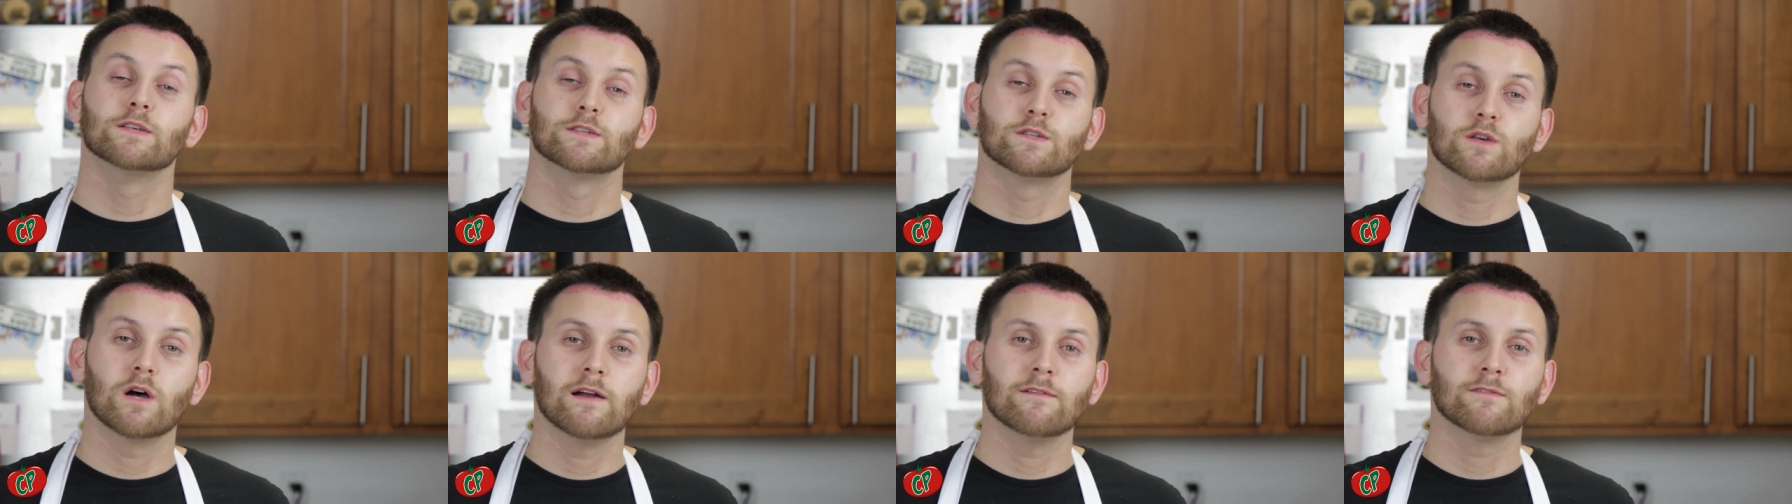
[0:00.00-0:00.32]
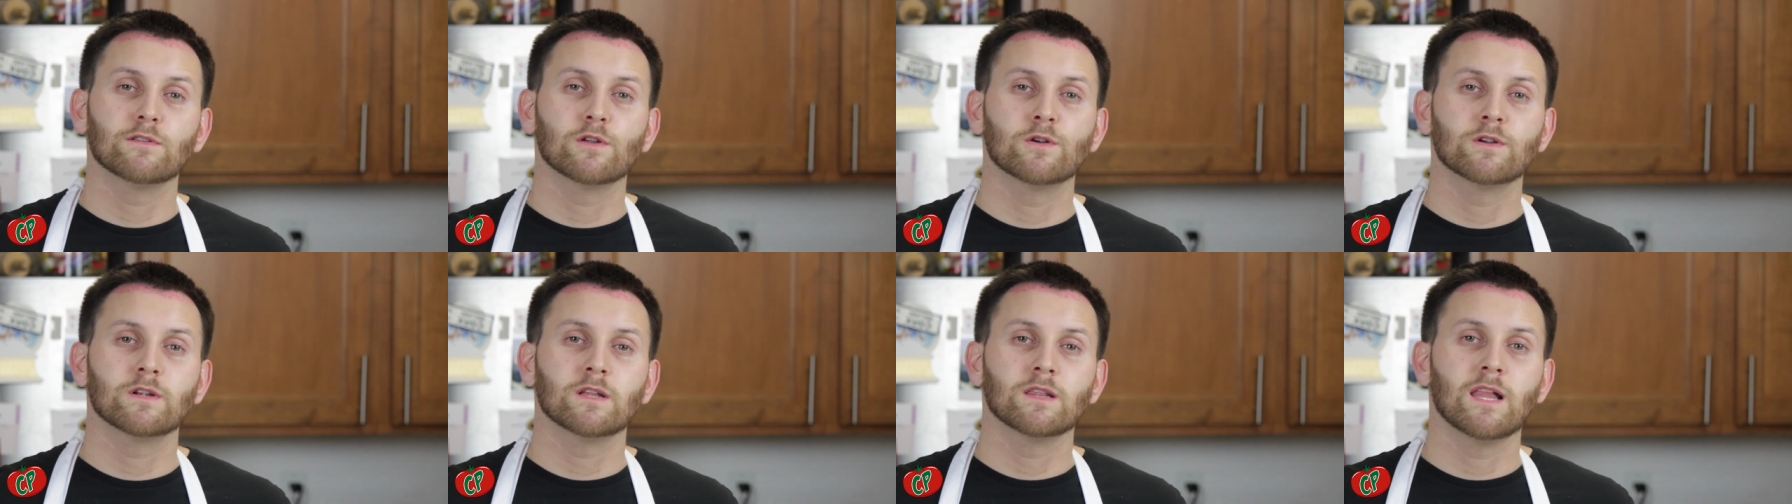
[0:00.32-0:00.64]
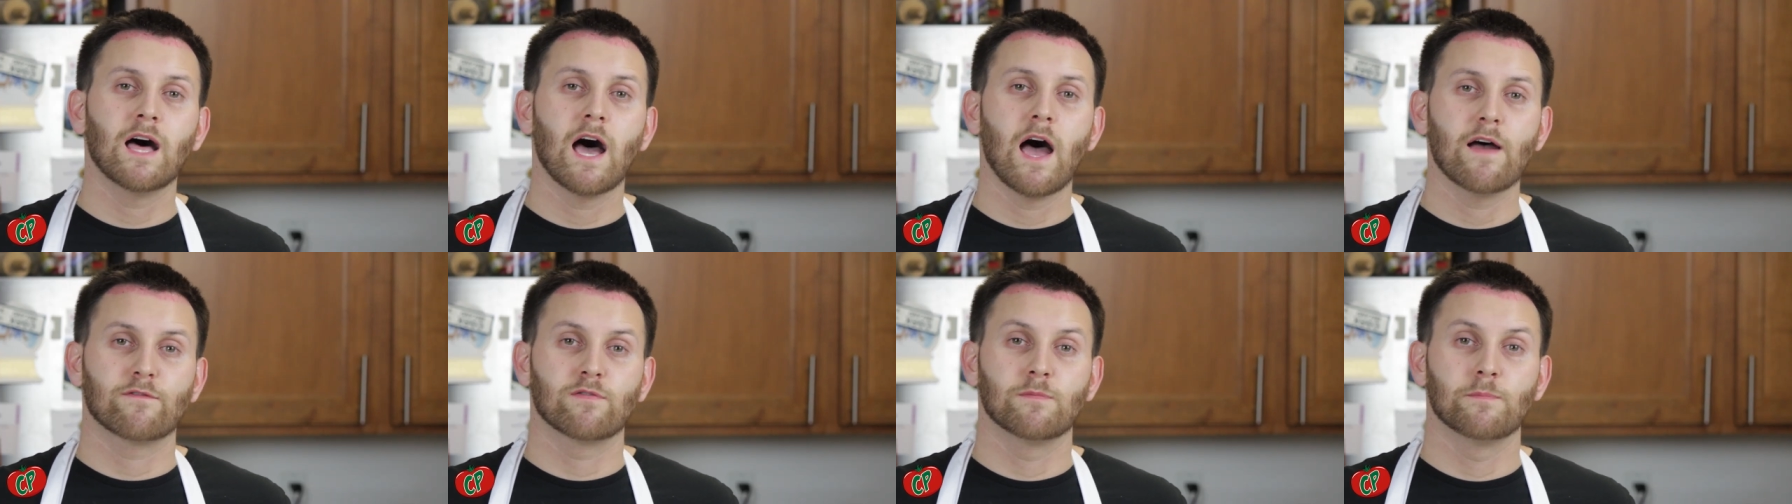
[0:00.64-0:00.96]
so I've learned a
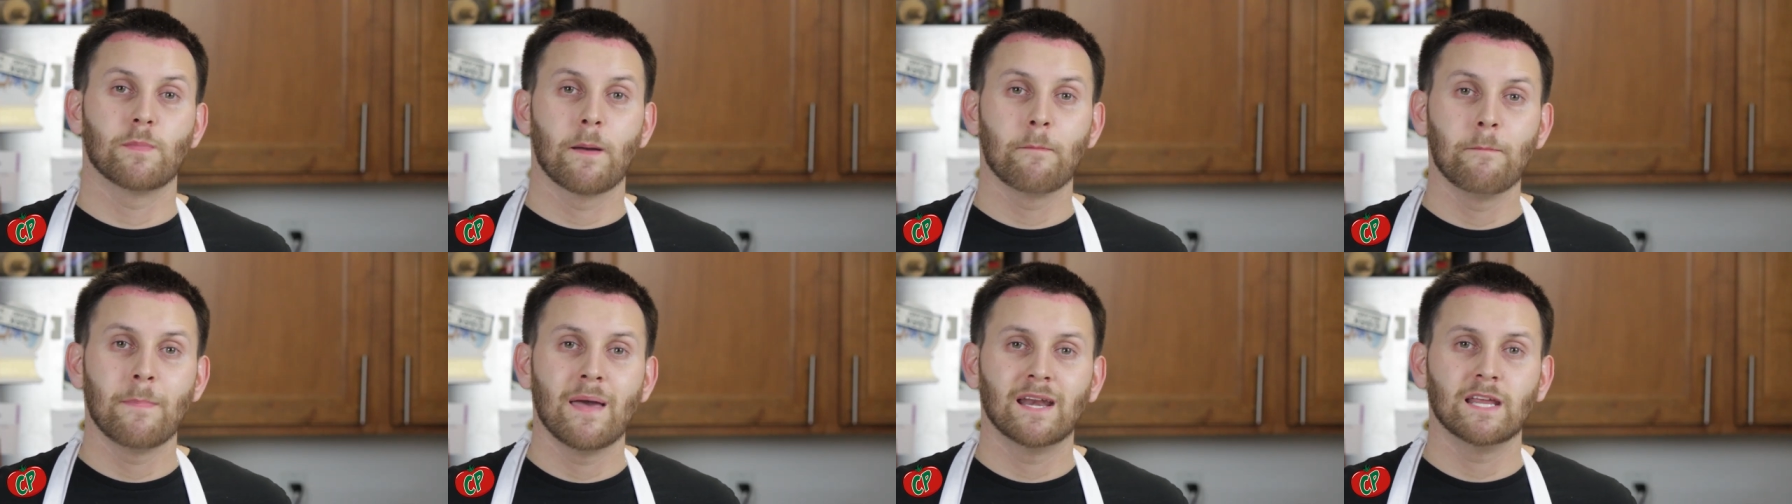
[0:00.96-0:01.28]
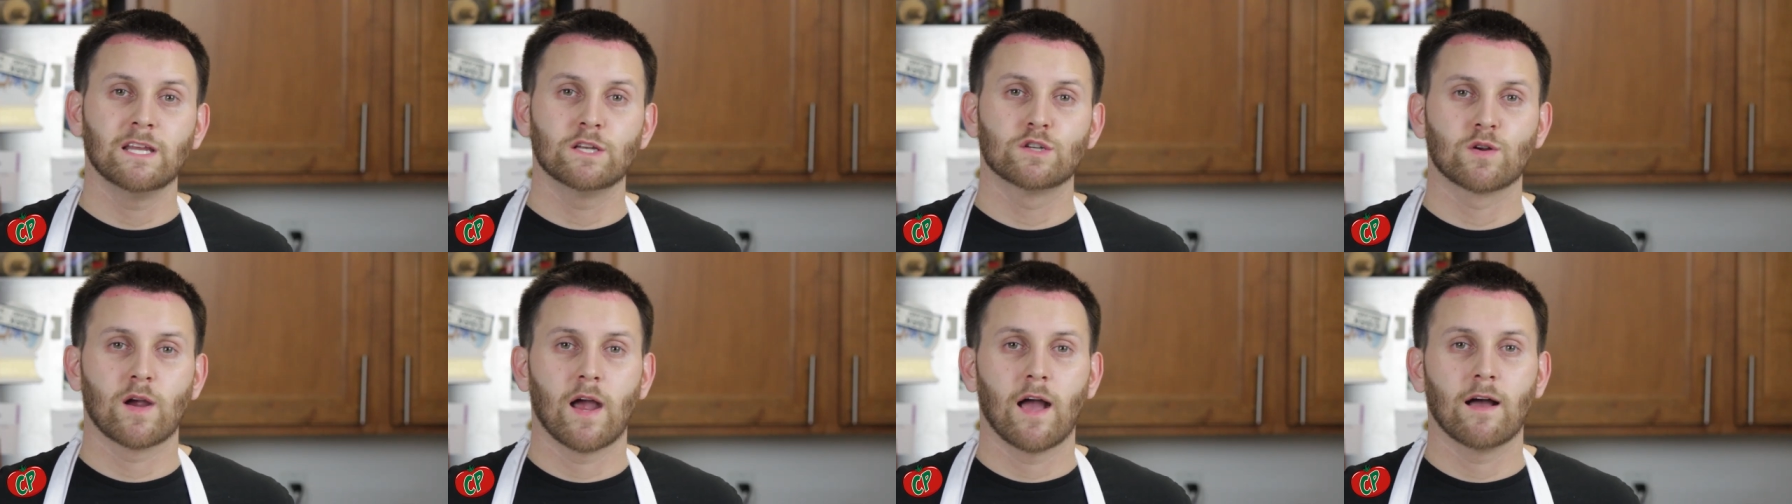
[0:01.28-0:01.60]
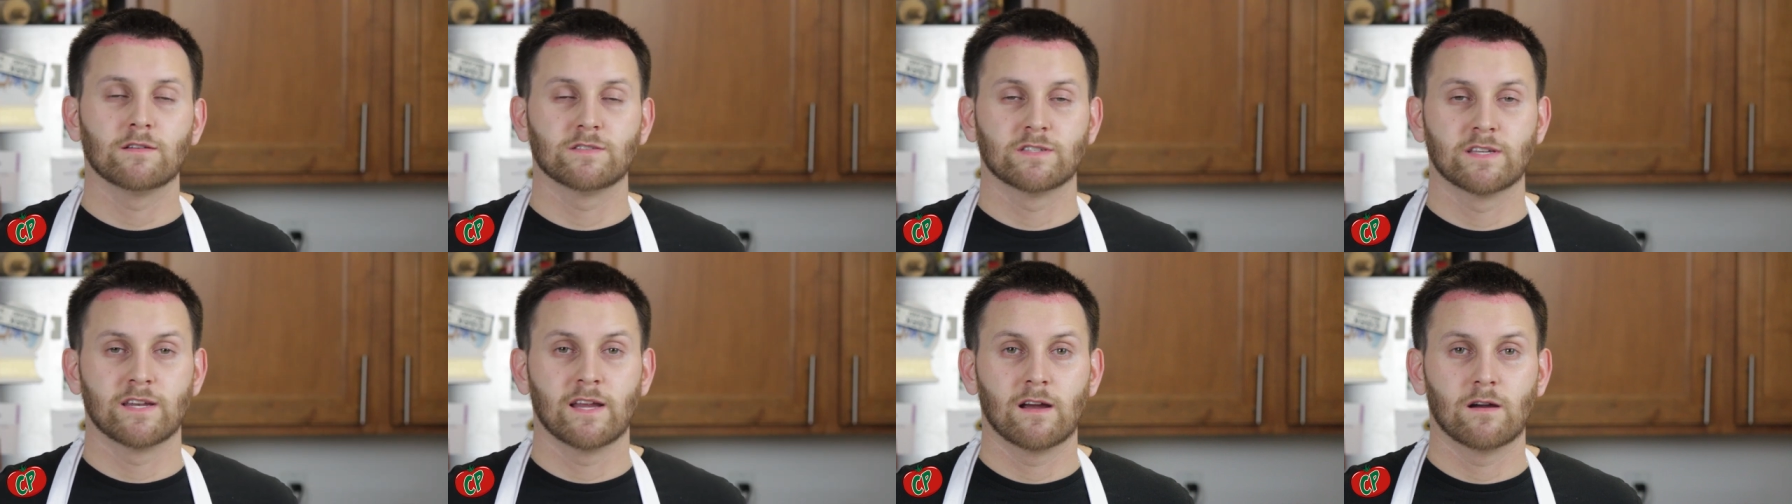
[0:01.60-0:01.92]
lot from my many
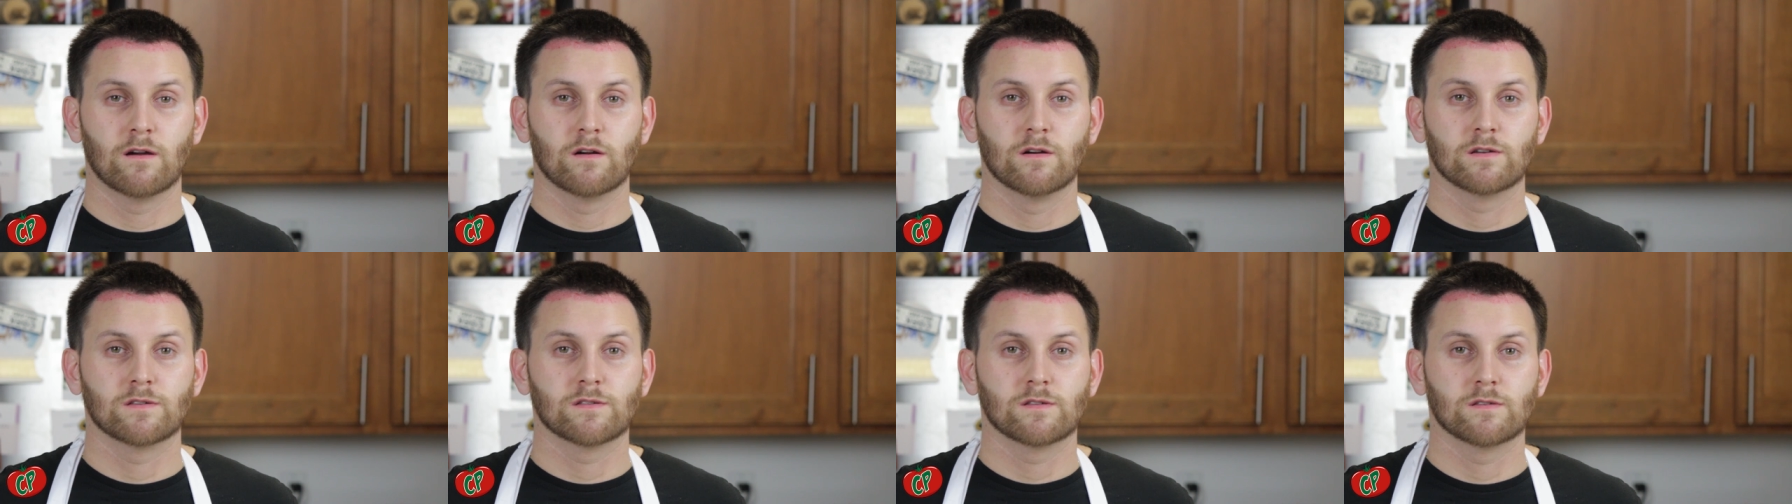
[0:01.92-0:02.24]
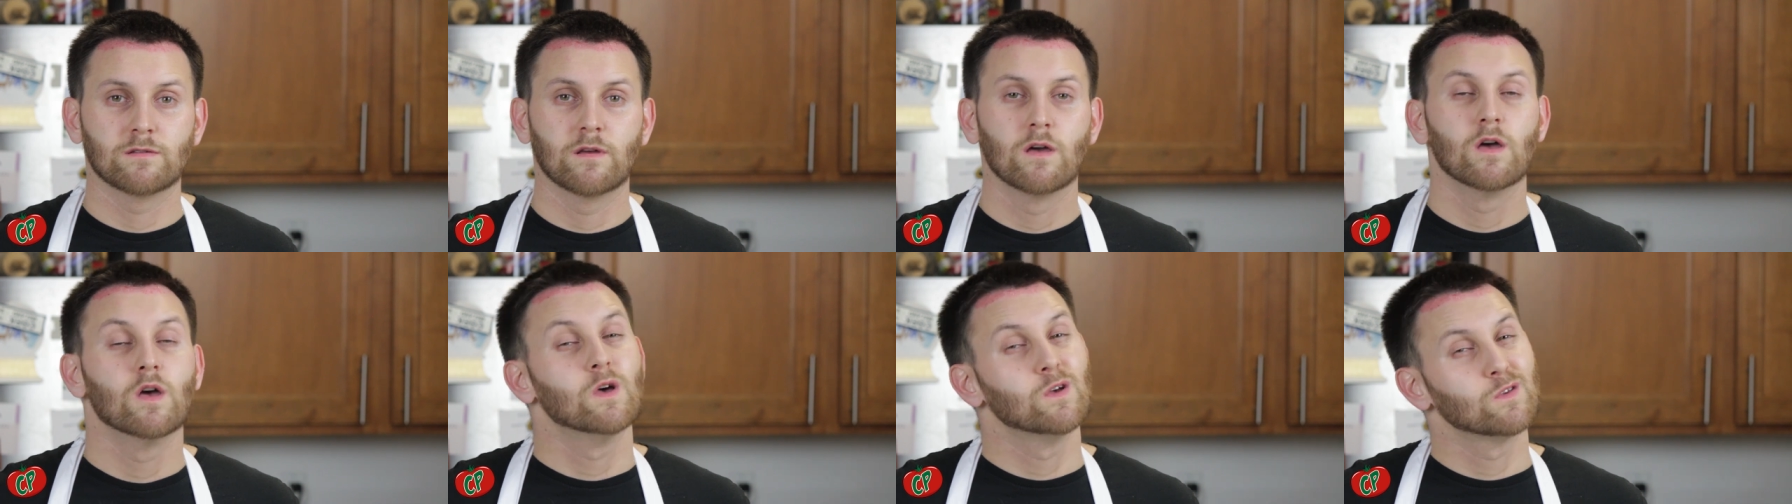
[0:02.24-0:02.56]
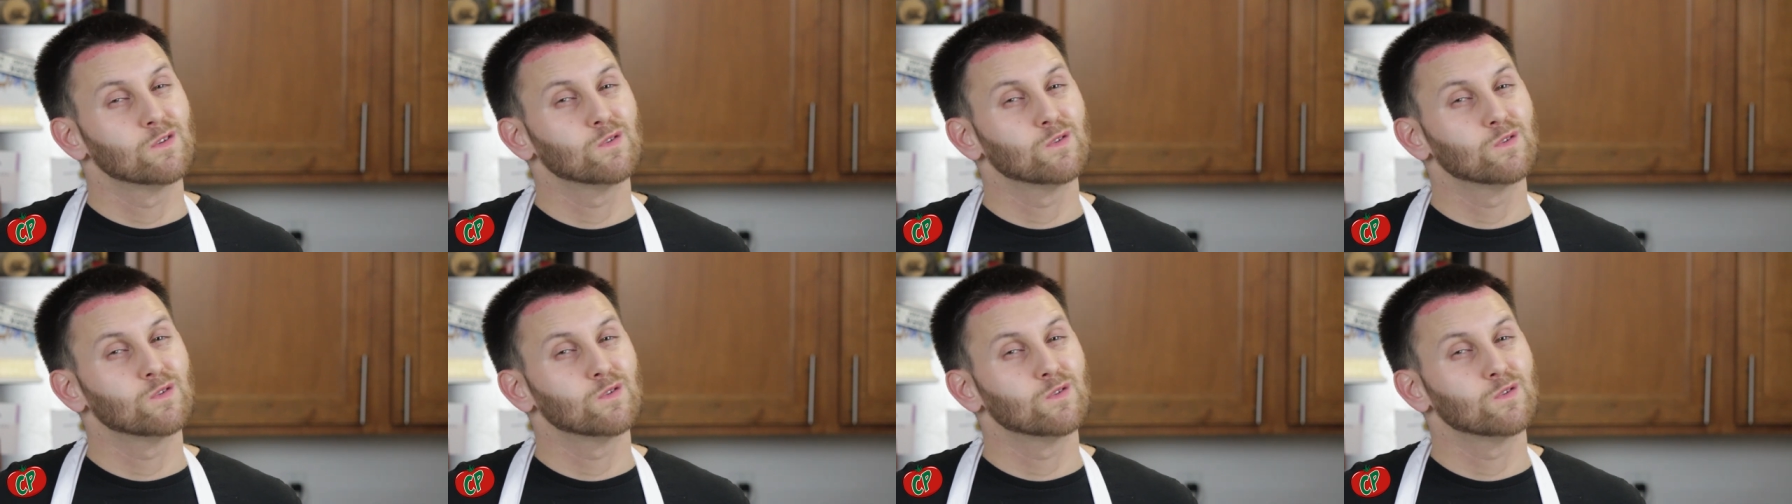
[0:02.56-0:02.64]
trials and errors.